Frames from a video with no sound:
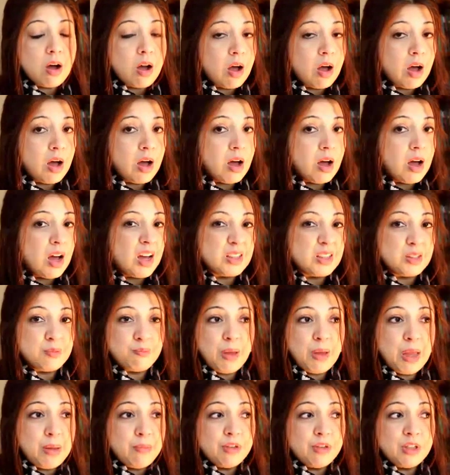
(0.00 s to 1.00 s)
as
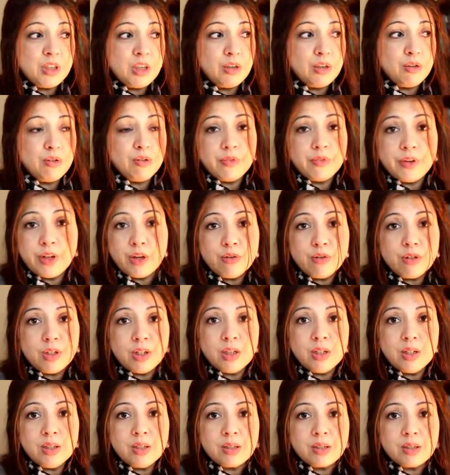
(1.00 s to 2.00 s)
payment in lieu of
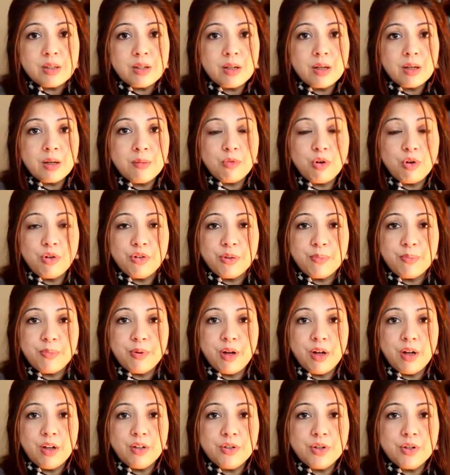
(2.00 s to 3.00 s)
notice on
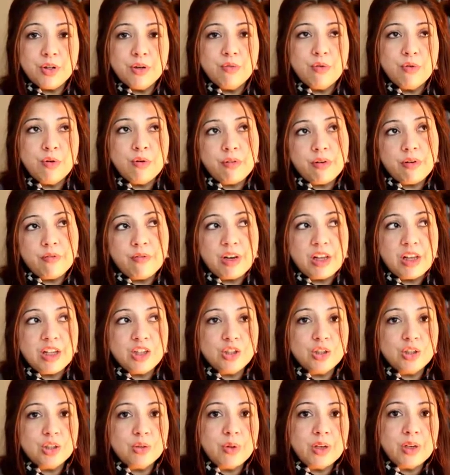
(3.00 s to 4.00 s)
departure or in
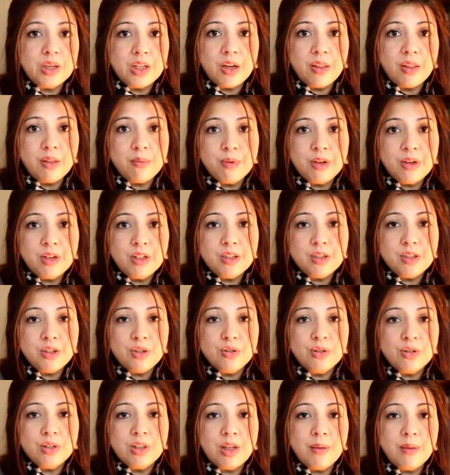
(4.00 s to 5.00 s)
relation to any other monies
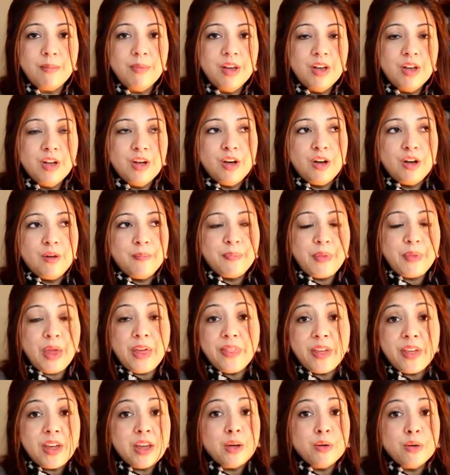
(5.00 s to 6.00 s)
due to them, and
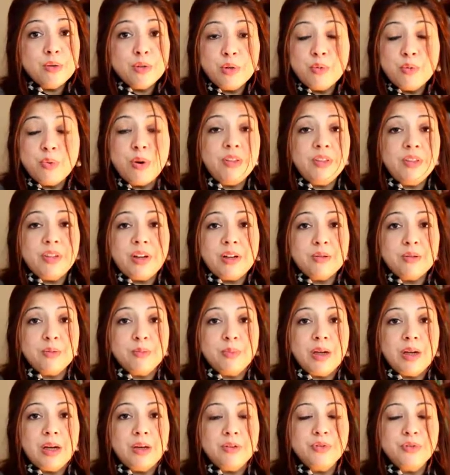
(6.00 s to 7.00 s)
they owe you
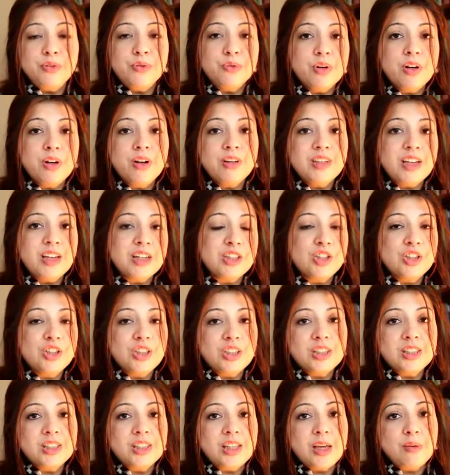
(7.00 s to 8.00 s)
£1,000. You can't actually
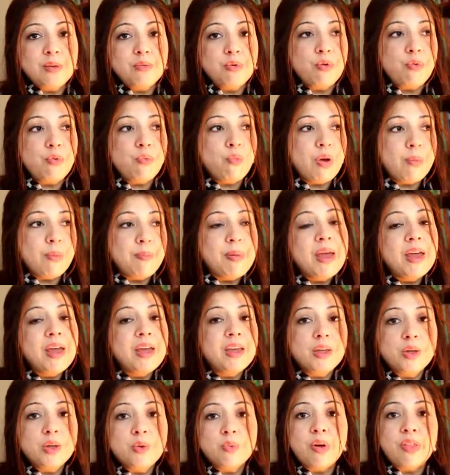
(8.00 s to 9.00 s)
just say, well, we're
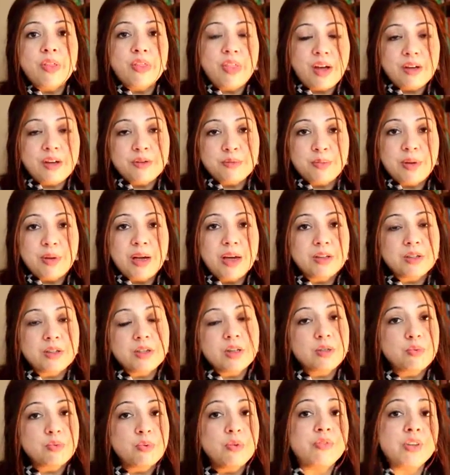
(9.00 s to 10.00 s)
paying you £1,000
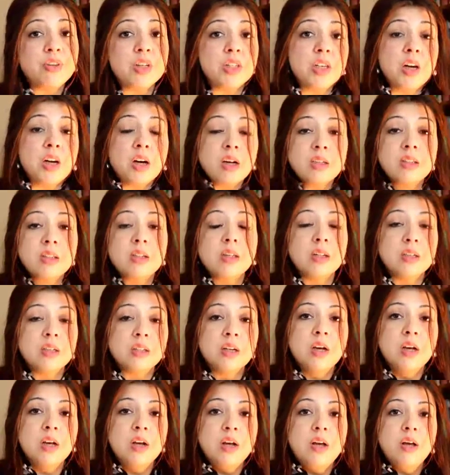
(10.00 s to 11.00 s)
because we've deducted
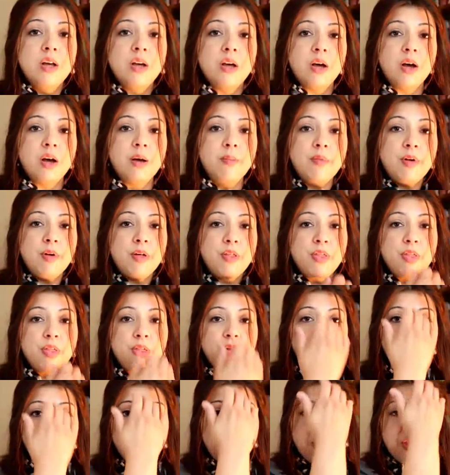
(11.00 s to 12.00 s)
the
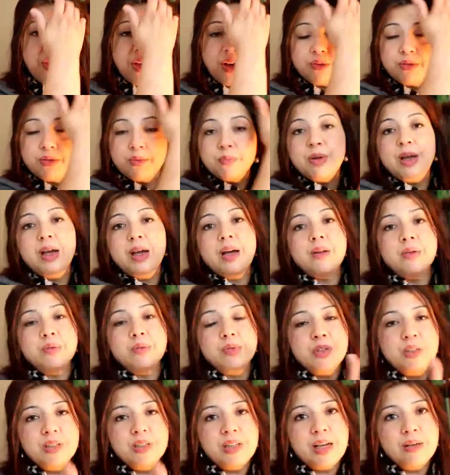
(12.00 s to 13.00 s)
£1,000,
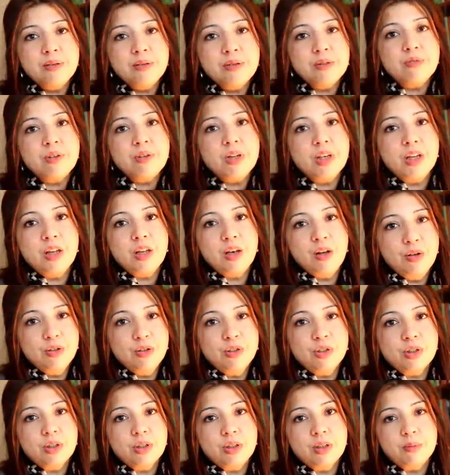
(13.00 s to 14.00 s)
which sounds really
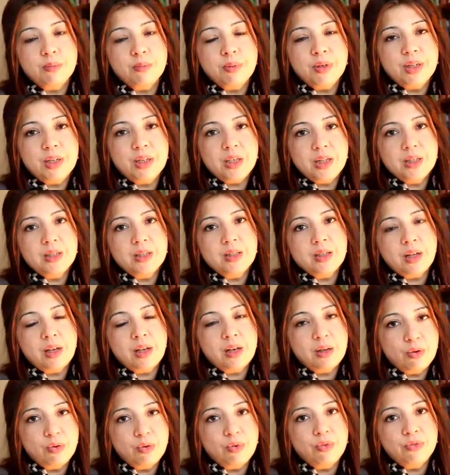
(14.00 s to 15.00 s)
illogical, but it is an
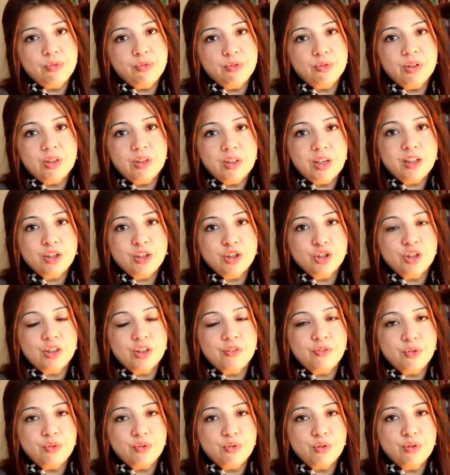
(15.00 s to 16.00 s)
unlawful deduction
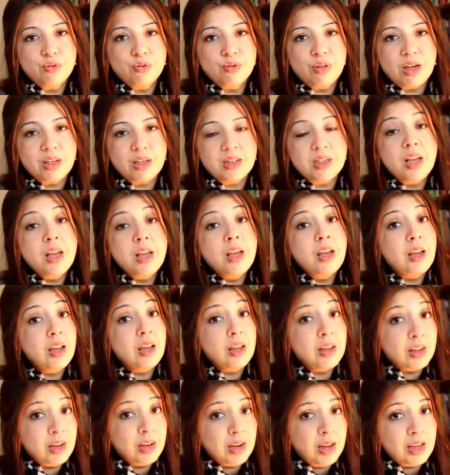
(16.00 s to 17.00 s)
if you do that,
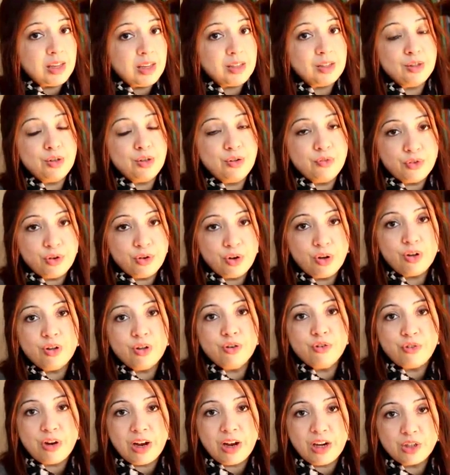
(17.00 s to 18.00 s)
unless you've got a
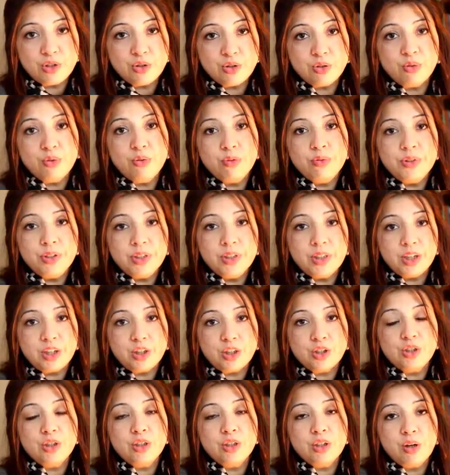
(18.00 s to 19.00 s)
contractual
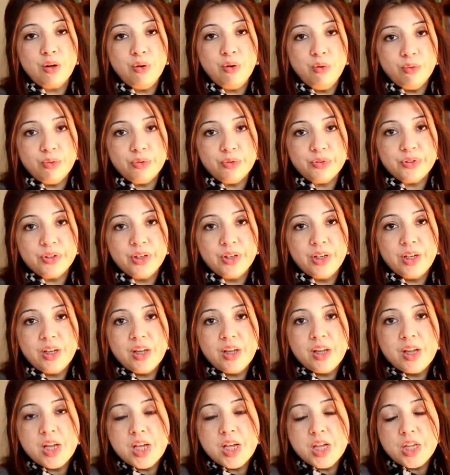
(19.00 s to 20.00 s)
deduction clause.
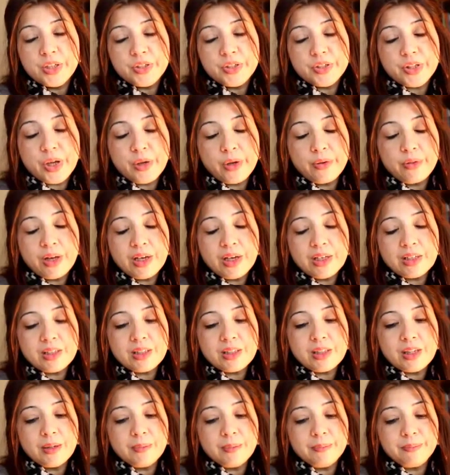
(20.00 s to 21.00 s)
So that's
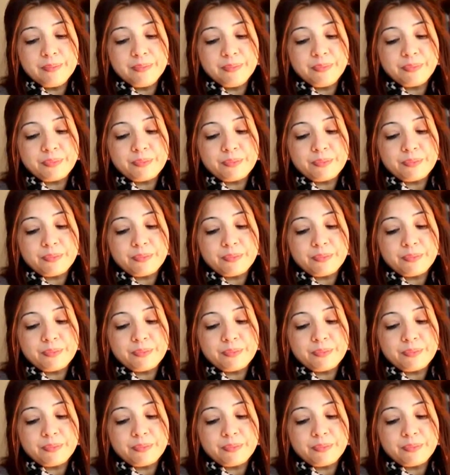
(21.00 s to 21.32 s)
an